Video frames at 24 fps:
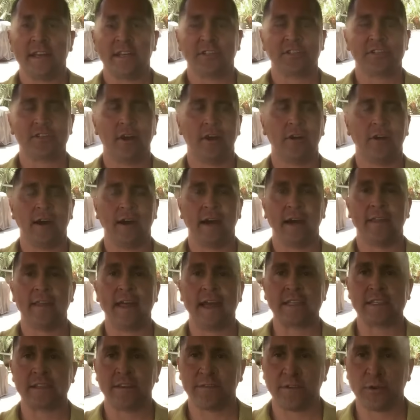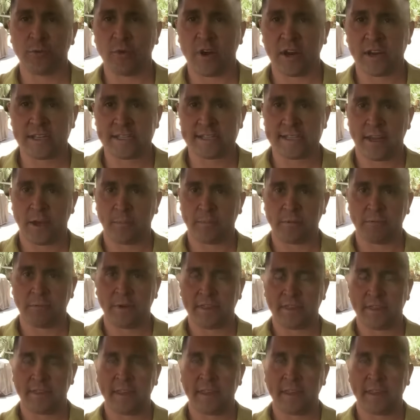So that's if you want us to help you with.